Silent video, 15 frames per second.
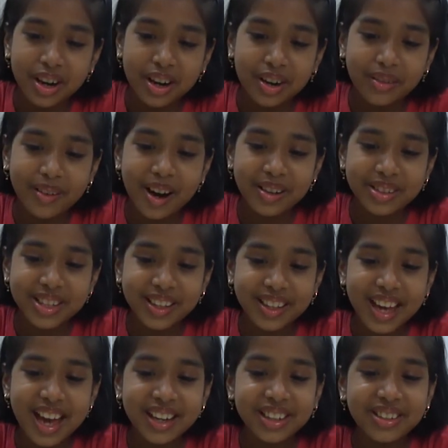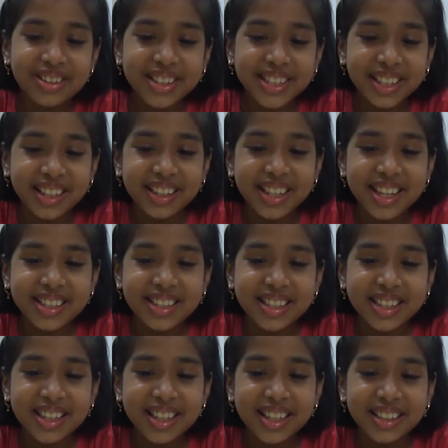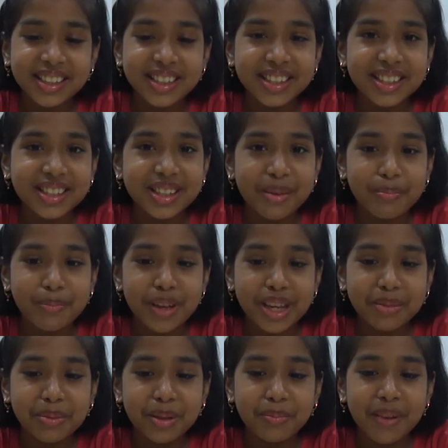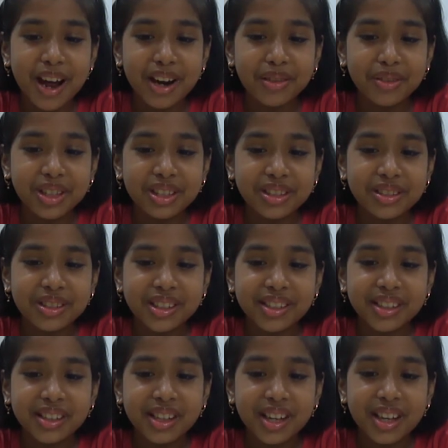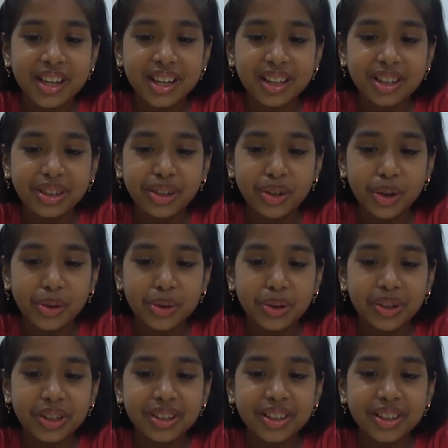Oh wow, so can you see this? This is the baby plant which is grown.